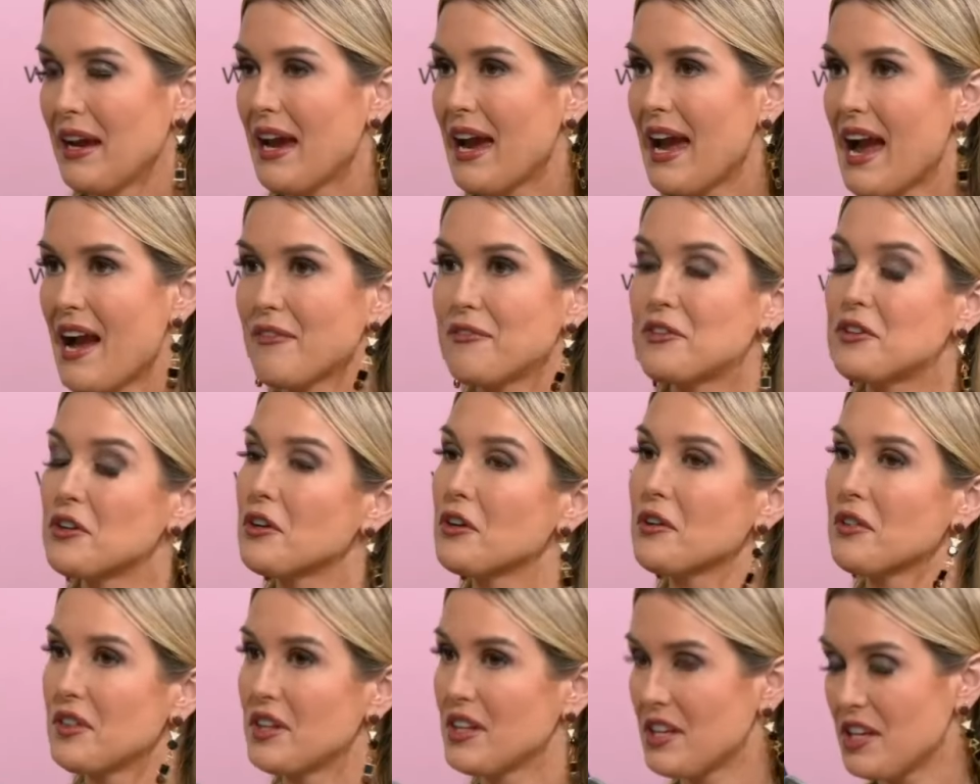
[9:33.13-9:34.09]
After
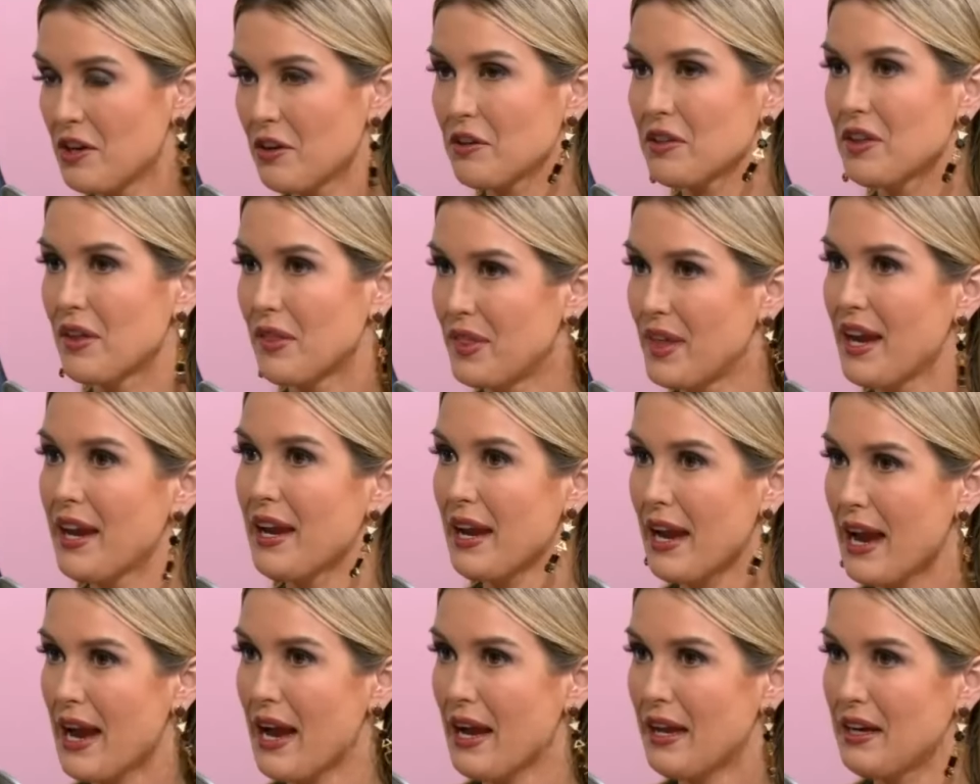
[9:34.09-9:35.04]
the year that they
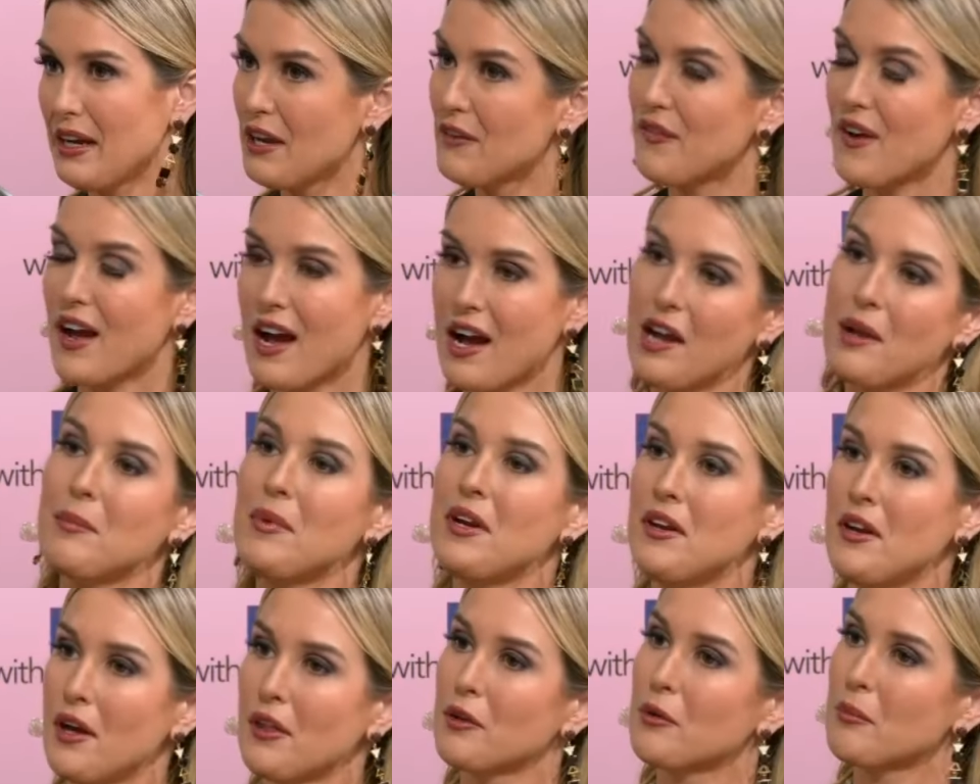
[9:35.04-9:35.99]
had, if I'm
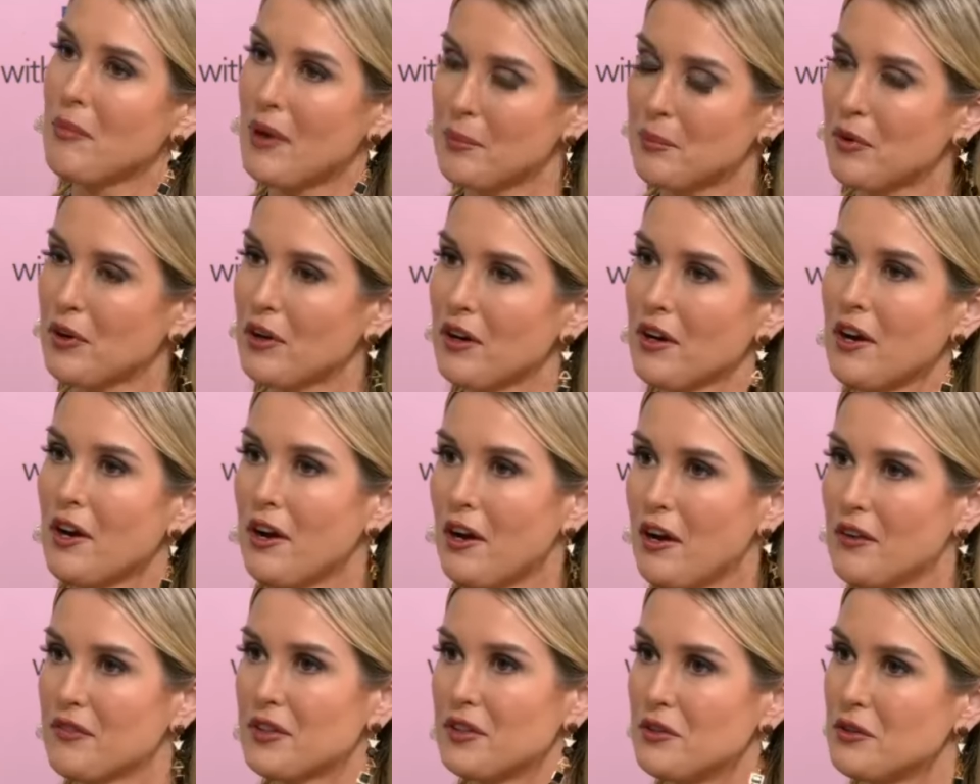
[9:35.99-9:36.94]
another member
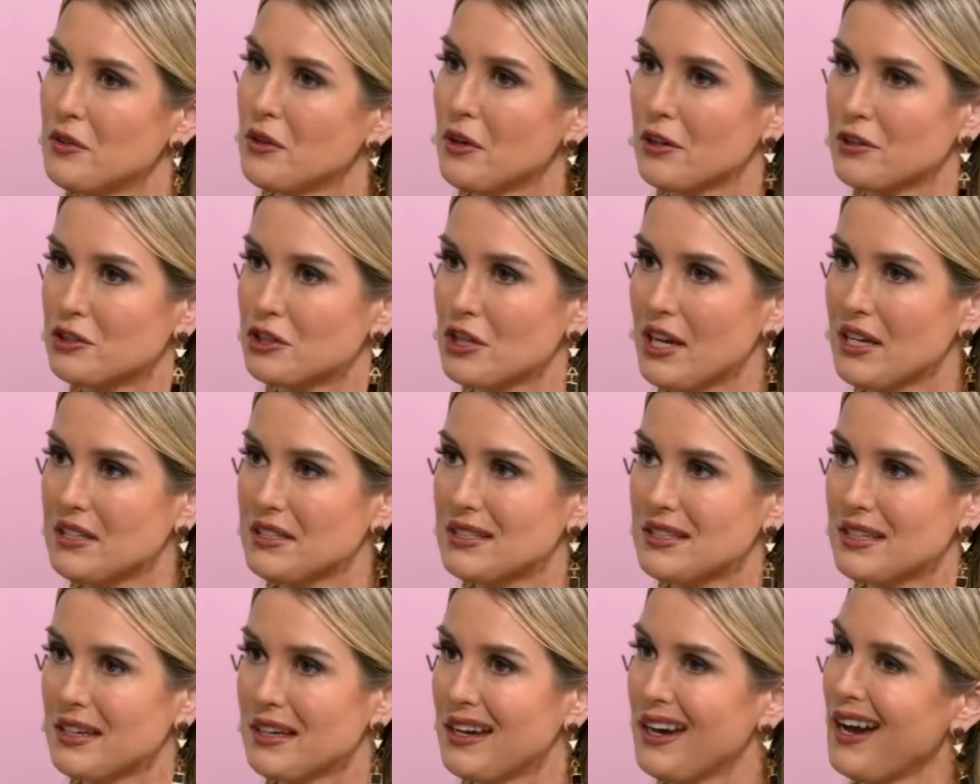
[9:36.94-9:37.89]
of the New York Jets,